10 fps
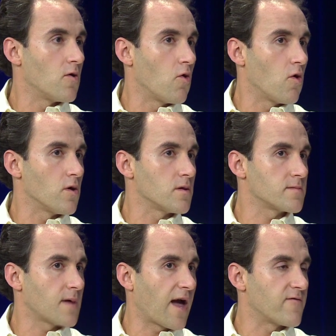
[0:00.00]
all
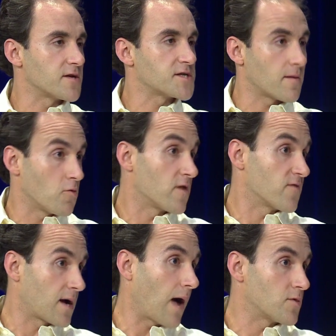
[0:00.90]
having somewhat of a
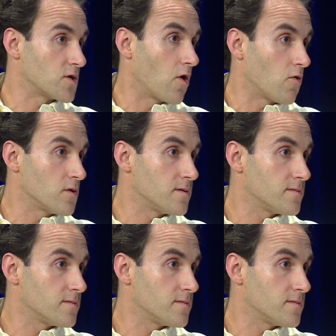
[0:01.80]
common goal.